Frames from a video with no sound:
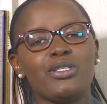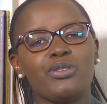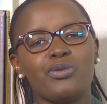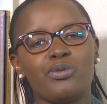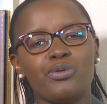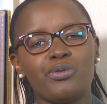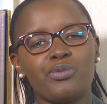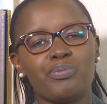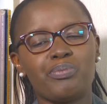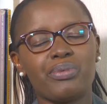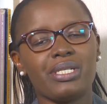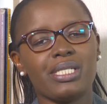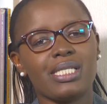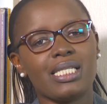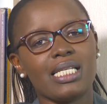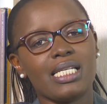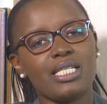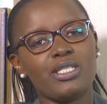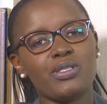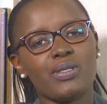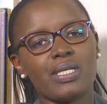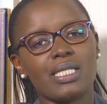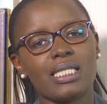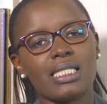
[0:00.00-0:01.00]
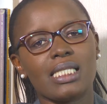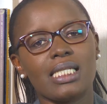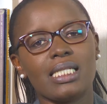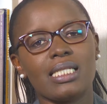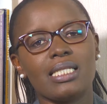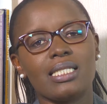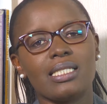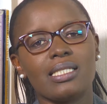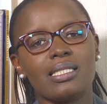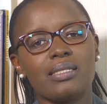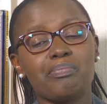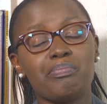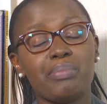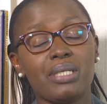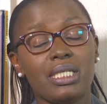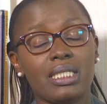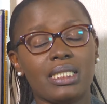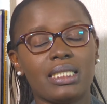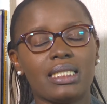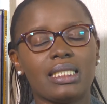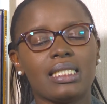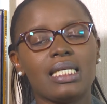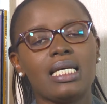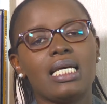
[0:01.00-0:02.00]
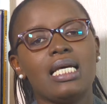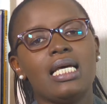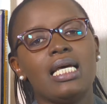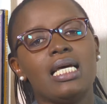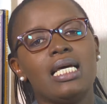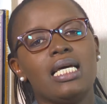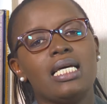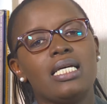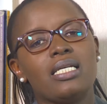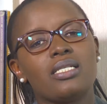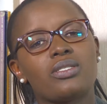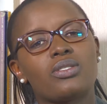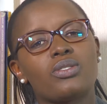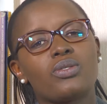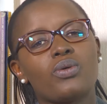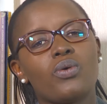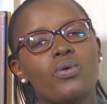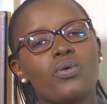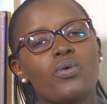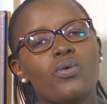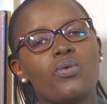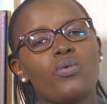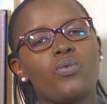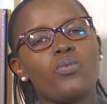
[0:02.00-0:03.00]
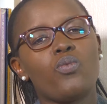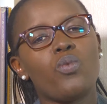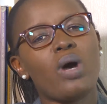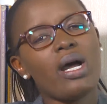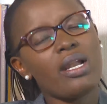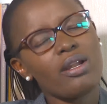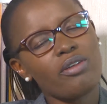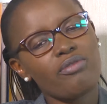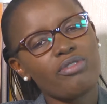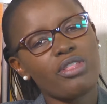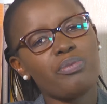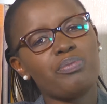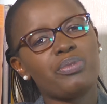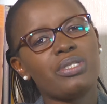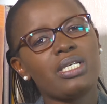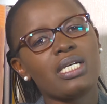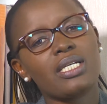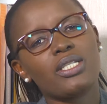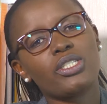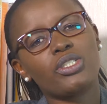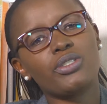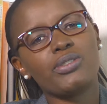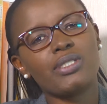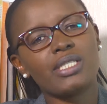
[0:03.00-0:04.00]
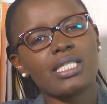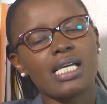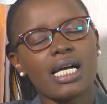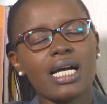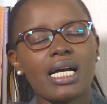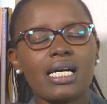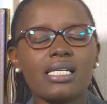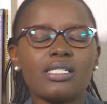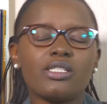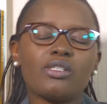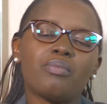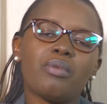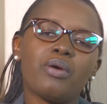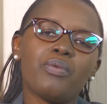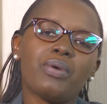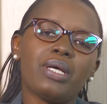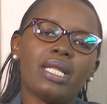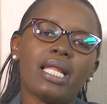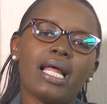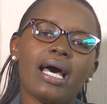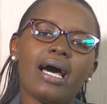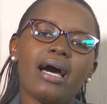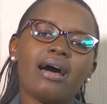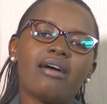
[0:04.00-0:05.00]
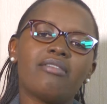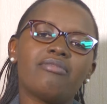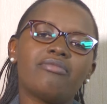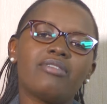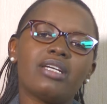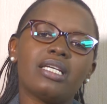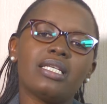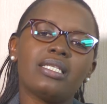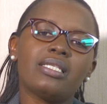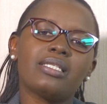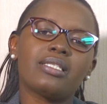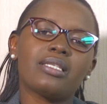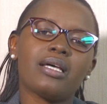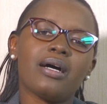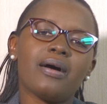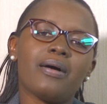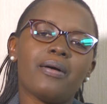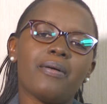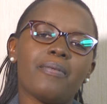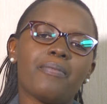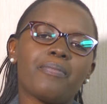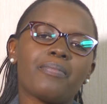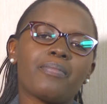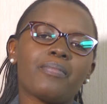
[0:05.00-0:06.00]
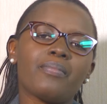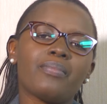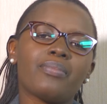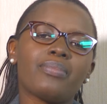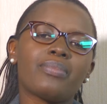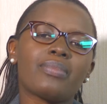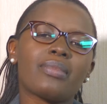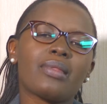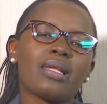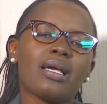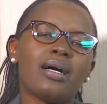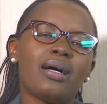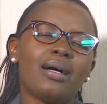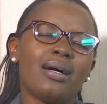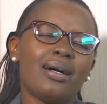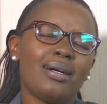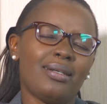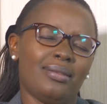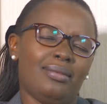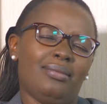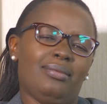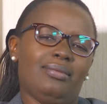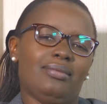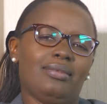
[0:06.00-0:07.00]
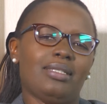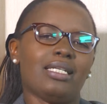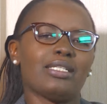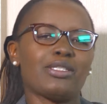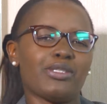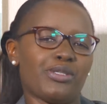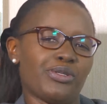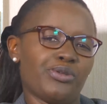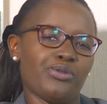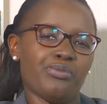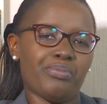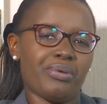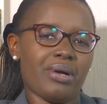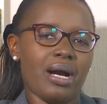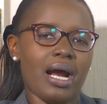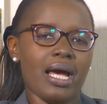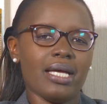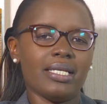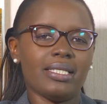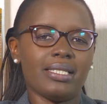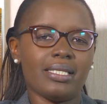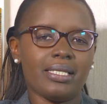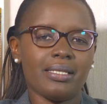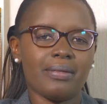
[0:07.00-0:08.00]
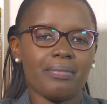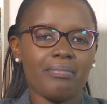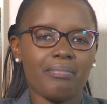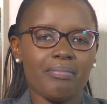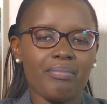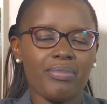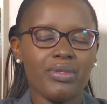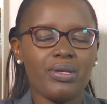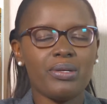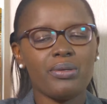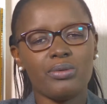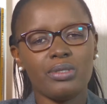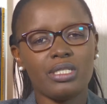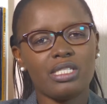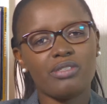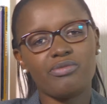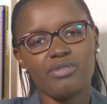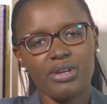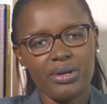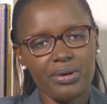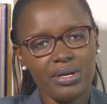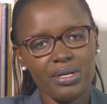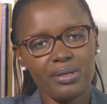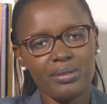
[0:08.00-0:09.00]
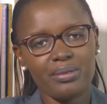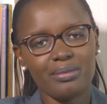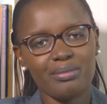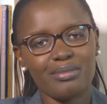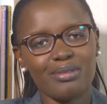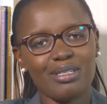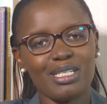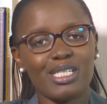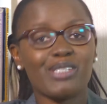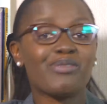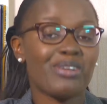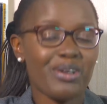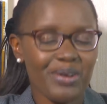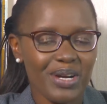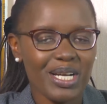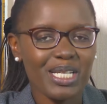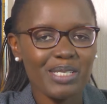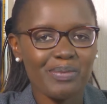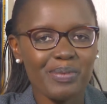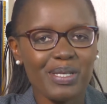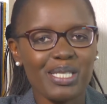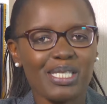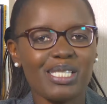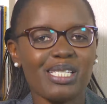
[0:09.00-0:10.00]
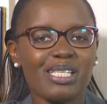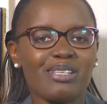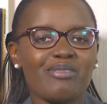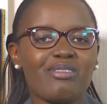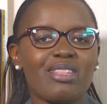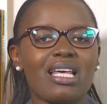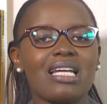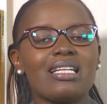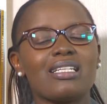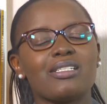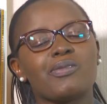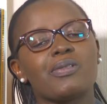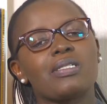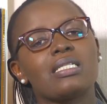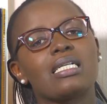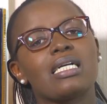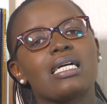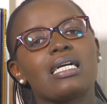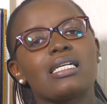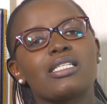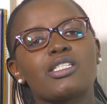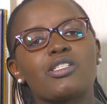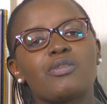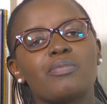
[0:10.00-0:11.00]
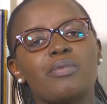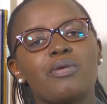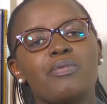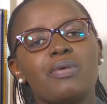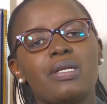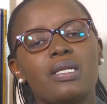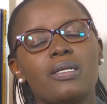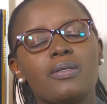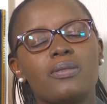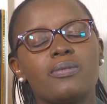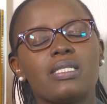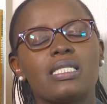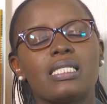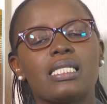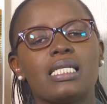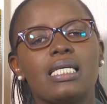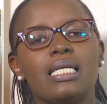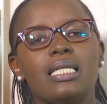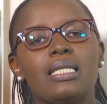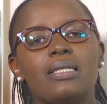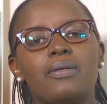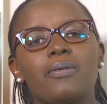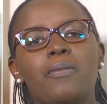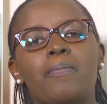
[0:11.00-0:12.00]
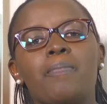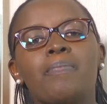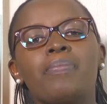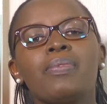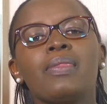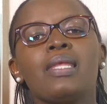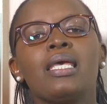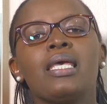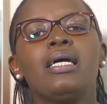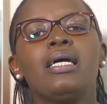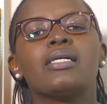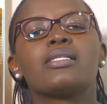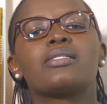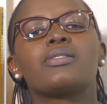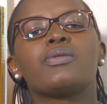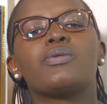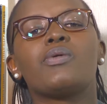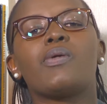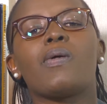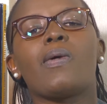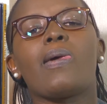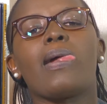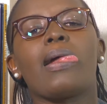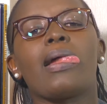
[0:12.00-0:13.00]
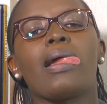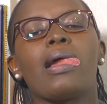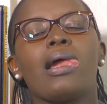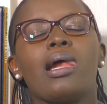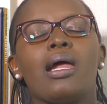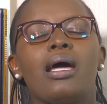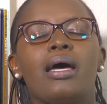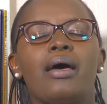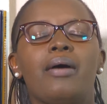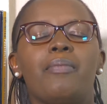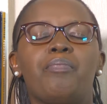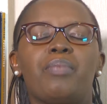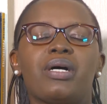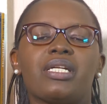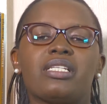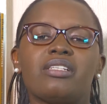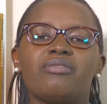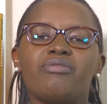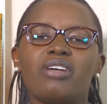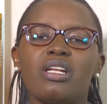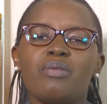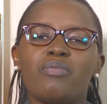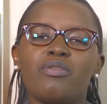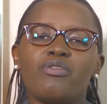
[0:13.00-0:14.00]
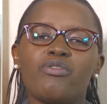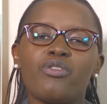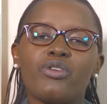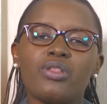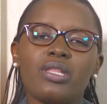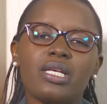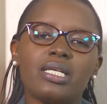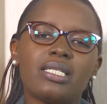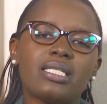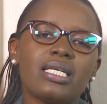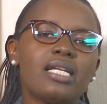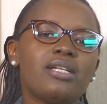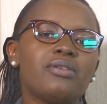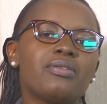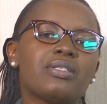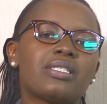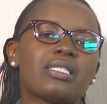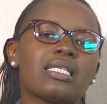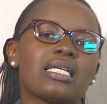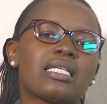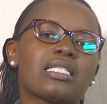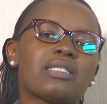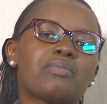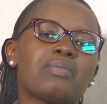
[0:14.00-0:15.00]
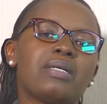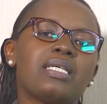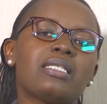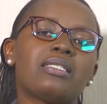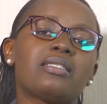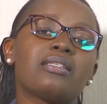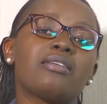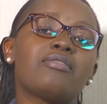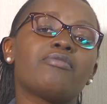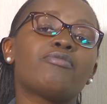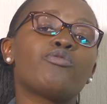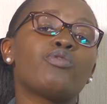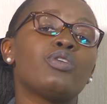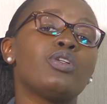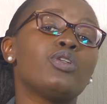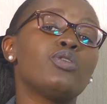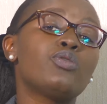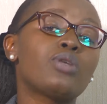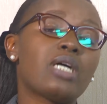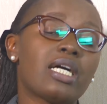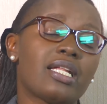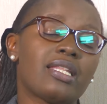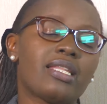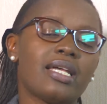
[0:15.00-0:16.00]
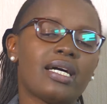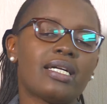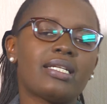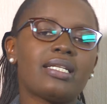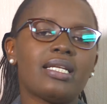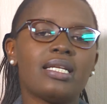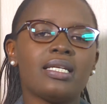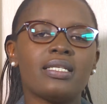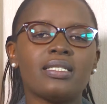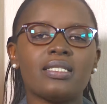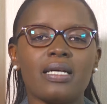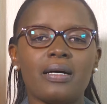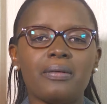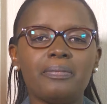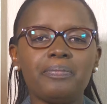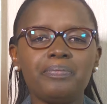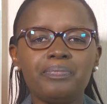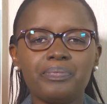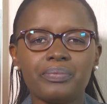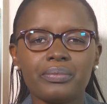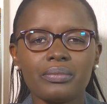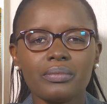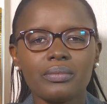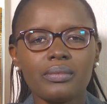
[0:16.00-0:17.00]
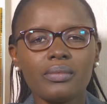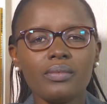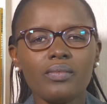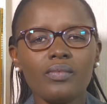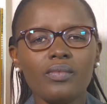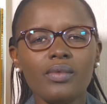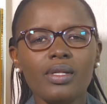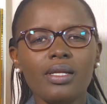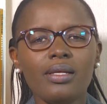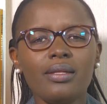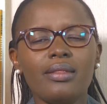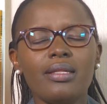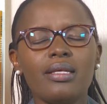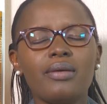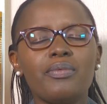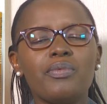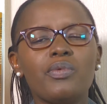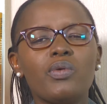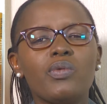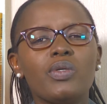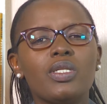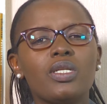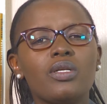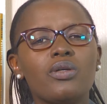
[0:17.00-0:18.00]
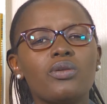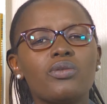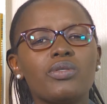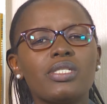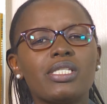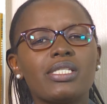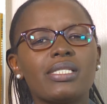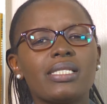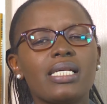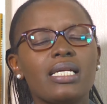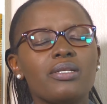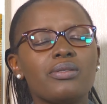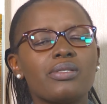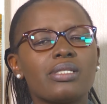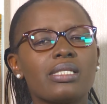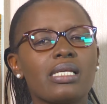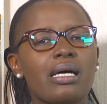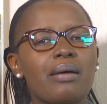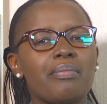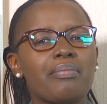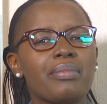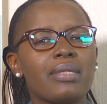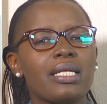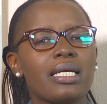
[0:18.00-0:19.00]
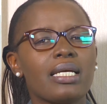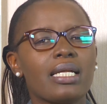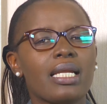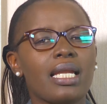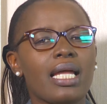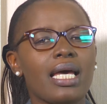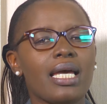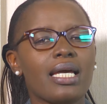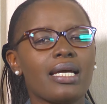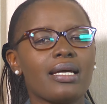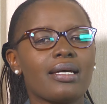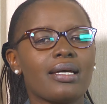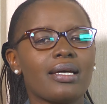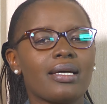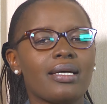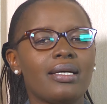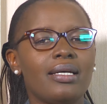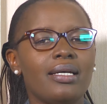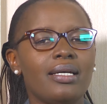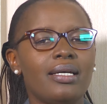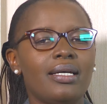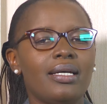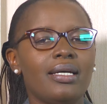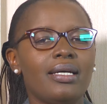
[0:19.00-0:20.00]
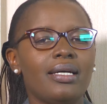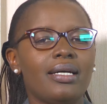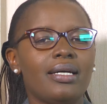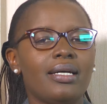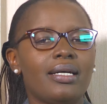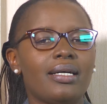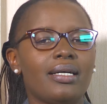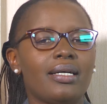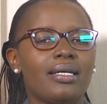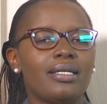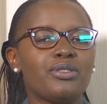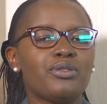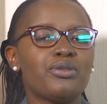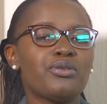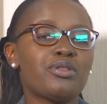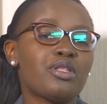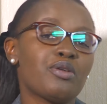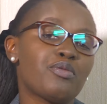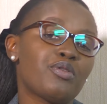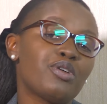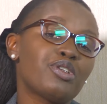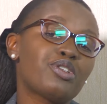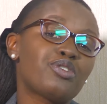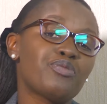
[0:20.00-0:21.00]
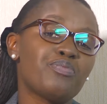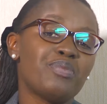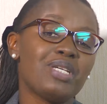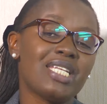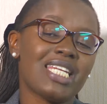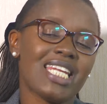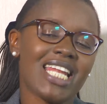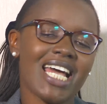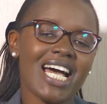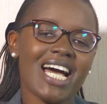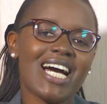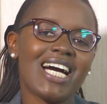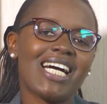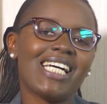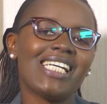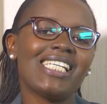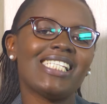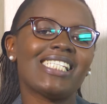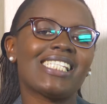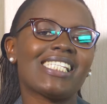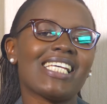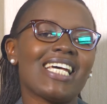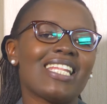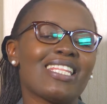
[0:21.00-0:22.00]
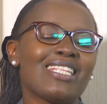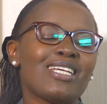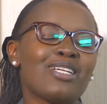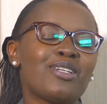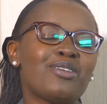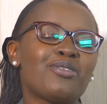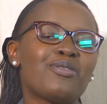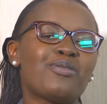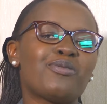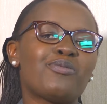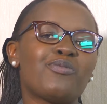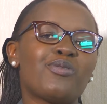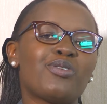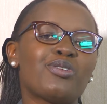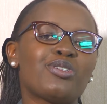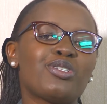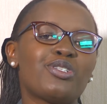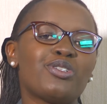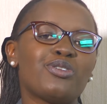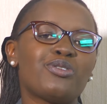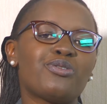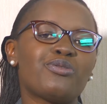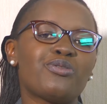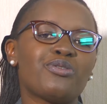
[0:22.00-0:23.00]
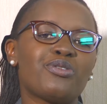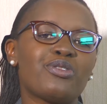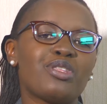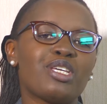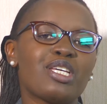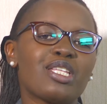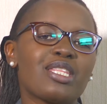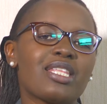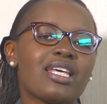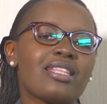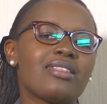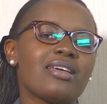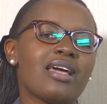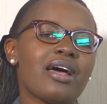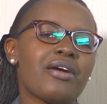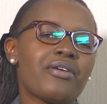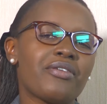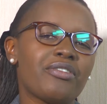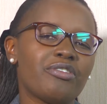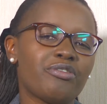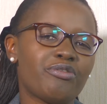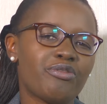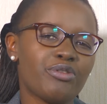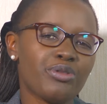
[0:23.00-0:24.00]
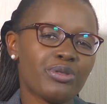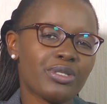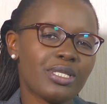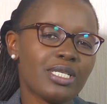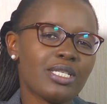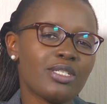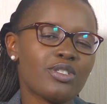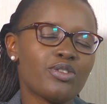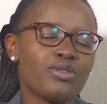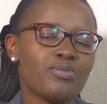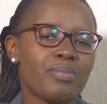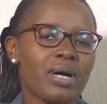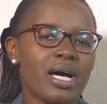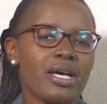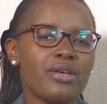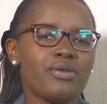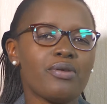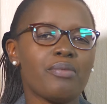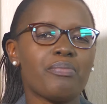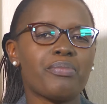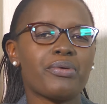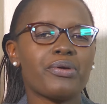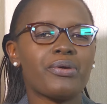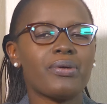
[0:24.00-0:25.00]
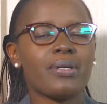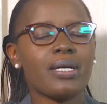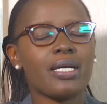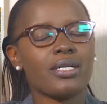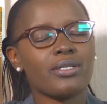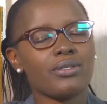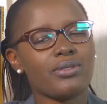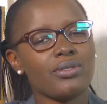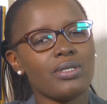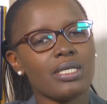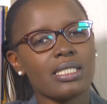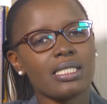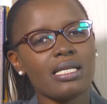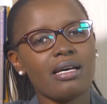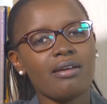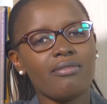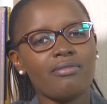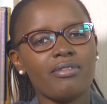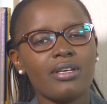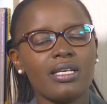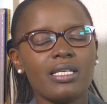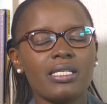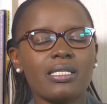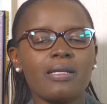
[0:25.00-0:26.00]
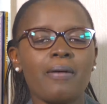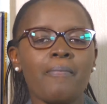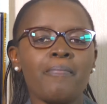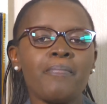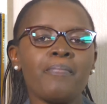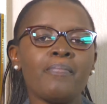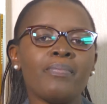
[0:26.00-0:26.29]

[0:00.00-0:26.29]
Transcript: you present your sales pitch. So one of the objections a customer will have is, that's too pricey. You know, it's very expensive. That is what a customer will always tell you. So, but even before they tell you it's expensive, we look at that later. They will always tell you something like, they want to be nice and they don't want you to think that they are refusing to buy your product or your service.